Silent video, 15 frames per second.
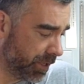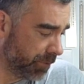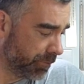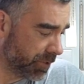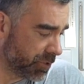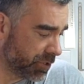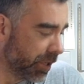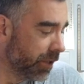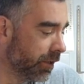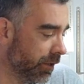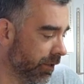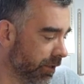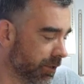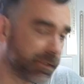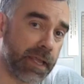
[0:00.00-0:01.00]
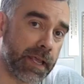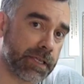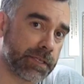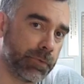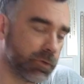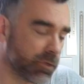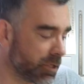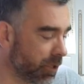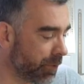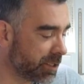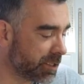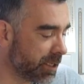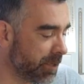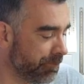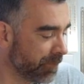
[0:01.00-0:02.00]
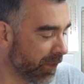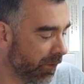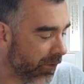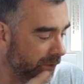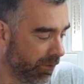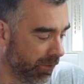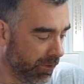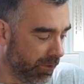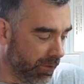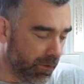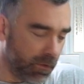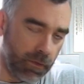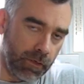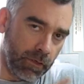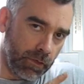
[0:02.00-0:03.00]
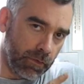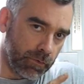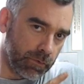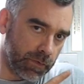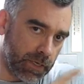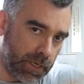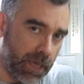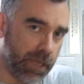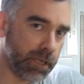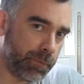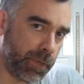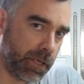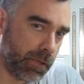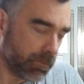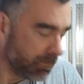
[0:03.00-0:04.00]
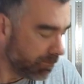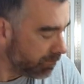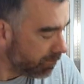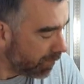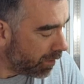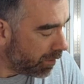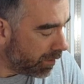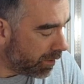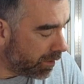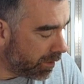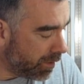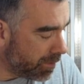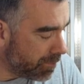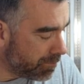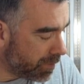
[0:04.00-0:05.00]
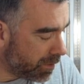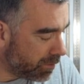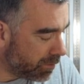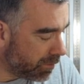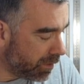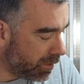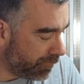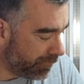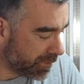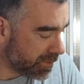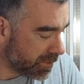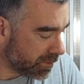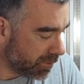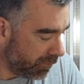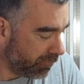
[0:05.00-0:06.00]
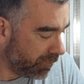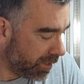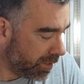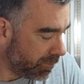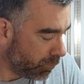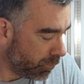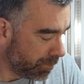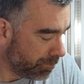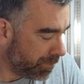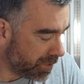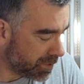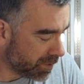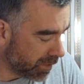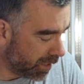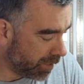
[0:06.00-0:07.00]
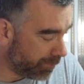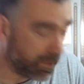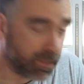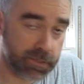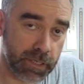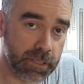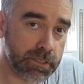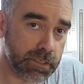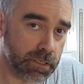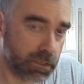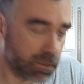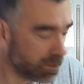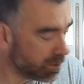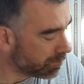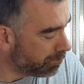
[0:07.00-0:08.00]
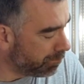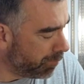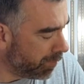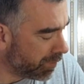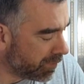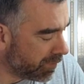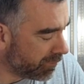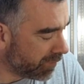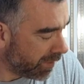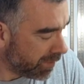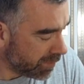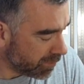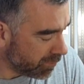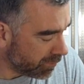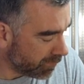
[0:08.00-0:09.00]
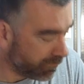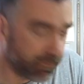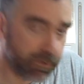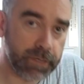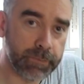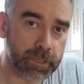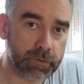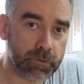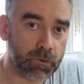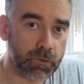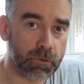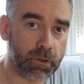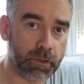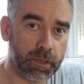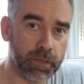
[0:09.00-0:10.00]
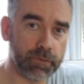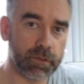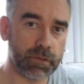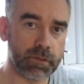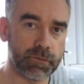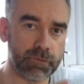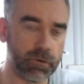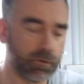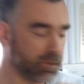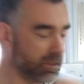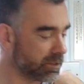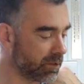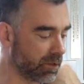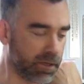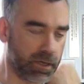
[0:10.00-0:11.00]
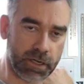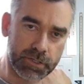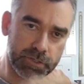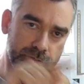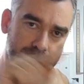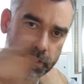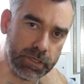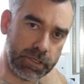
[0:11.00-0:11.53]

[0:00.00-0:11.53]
pretty much textbook, shall we say. The canopy, Airfix's lovely one-piece canopy. It's nice and clear, but they've kind of got the framing wrong in that they've got these large